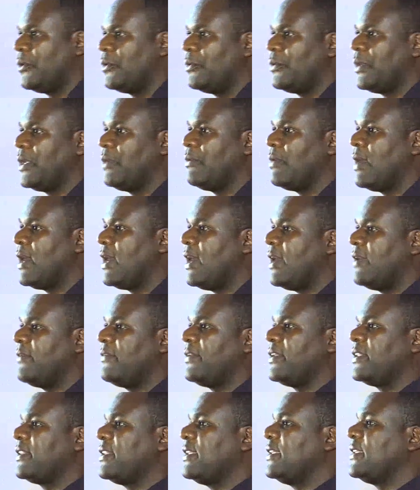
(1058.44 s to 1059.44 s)
were
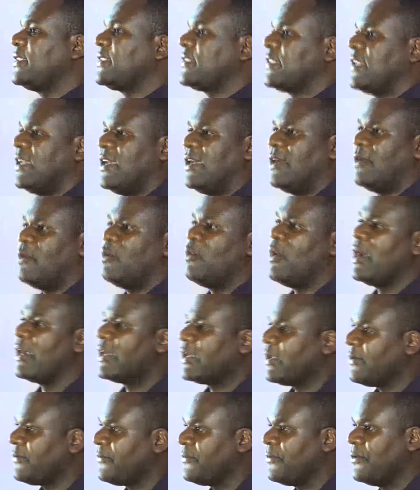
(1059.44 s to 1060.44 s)
having this
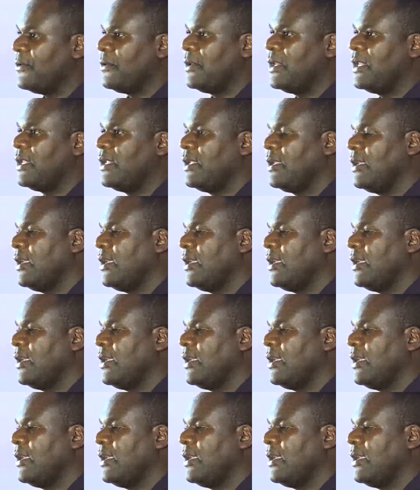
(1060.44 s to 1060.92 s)
wonderful